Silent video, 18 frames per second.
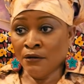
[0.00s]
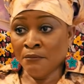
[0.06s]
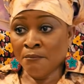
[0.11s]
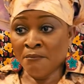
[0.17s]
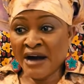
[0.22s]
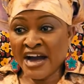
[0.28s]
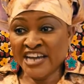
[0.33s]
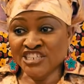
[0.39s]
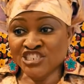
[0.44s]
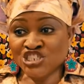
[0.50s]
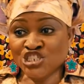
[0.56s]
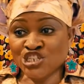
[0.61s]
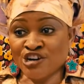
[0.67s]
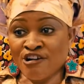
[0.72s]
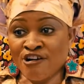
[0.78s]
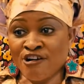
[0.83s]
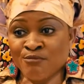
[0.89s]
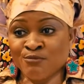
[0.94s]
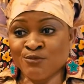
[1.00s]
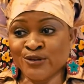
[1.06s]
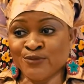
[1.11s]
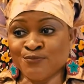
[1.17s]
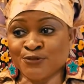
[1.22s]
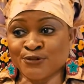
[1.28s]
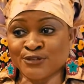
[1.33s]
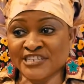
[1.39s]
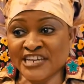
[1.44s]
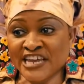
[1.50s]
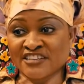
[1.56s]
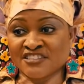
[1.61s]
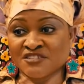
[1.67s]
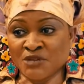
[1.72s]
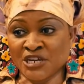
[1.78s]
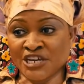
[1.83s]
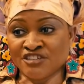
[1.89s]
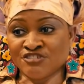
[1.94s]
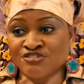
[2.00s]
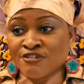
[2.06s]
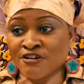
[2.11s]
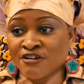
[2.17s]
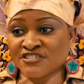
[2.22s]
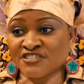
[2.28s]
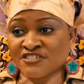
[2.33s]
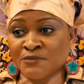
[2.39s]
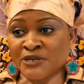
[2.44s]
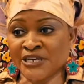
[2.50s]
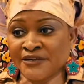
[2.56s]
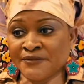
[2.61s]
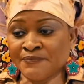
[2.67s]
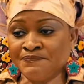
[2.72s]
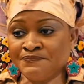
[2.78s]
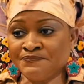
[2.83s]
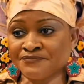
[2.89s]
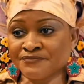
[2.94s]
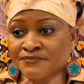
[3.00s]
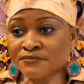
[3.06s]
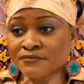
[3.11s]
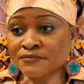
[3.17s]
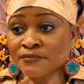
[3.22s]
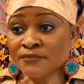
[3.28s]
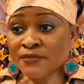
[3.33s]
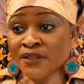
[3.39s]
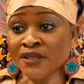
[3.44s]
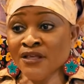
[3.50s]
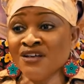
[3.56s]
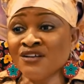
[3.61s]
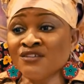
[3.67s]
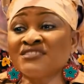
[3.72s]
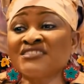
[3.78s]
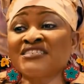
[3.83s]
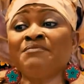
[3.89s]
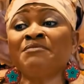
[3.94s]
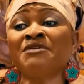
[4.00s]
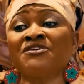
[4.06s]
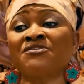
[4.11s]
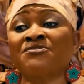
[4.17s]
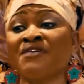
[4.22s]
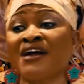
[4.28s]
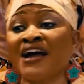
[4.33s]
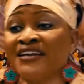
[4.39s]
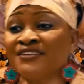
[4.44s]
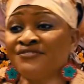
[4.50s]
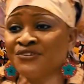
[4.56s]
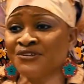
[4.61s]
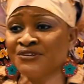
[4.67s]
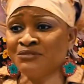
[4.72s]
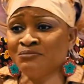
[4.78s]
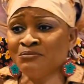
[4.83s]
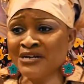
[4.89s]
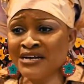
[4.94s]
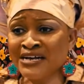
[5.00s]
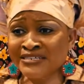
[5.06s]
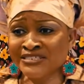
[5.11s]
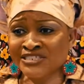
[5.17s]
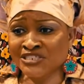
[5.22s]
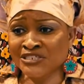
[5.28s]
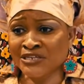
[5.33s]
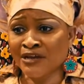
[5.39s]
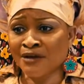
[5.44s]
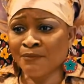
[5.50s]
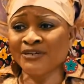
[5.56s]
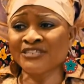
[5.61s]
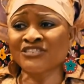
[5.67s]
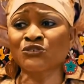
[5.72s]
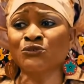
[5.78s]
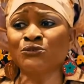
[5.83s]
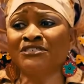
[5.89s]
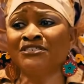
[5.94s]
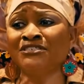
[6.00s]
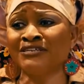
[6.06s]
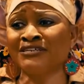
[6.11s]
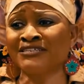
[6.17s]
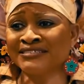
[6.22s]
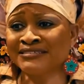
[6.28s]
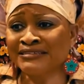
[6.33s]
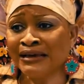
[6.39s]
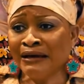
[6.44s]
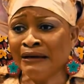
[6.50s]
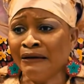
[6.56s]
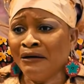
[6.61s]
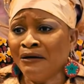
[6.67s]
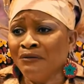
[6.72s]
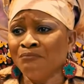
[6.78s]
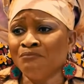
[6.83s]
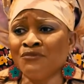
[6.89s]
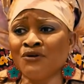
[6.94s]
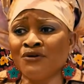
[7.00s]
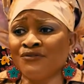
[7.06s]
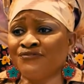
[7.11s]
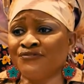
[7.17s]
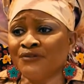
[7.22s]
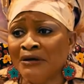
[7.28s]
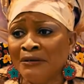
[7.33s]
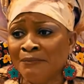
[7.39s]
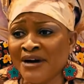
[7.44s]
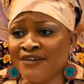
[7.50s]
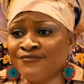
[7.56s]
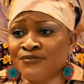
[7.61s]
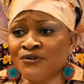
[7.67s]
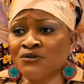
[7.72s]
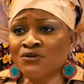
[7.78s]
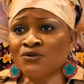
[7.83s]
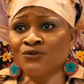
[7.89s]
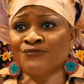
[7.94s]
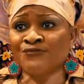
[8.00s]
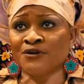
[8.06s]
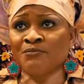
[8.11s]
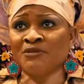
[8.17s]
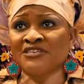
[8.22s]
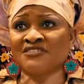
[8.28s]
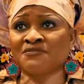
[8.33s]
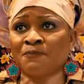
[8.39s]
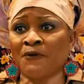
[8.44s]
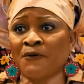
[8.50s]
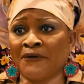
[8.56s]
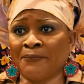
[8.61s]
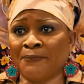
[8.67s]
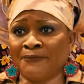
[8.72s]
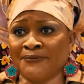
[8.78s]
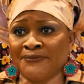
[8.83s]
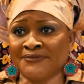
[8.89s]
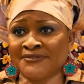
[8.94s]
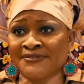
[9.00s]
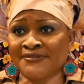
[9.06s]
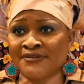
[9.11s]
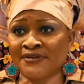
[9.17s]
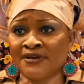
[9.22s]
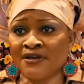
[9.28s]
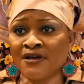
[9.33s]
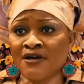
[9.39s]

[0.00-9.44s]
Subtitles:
My charm will protect me. Trust me." Nzambi cried very much, but could not move Mavungu from his purpose.